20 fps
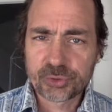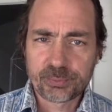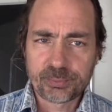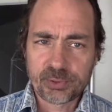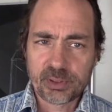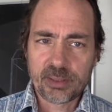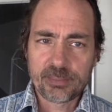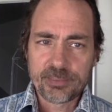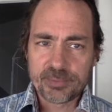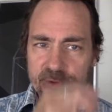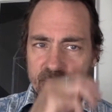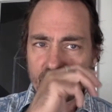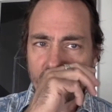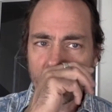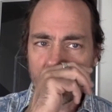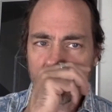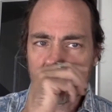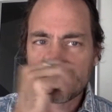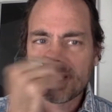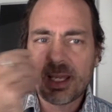problems. What
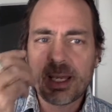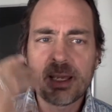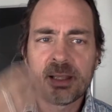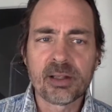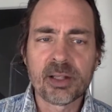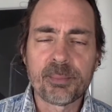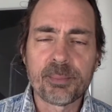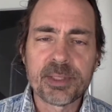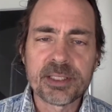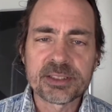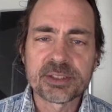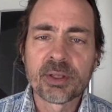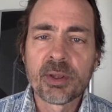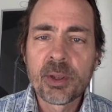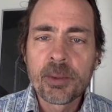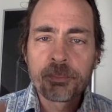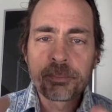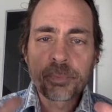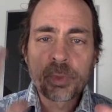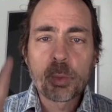are the elements
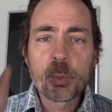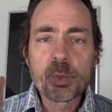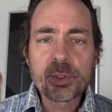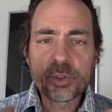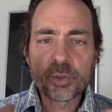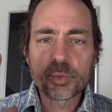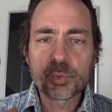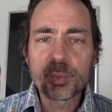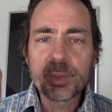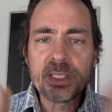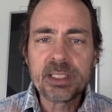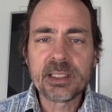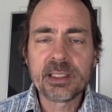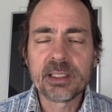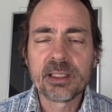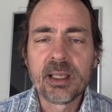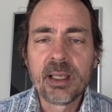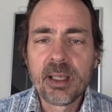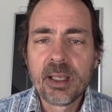when you're reading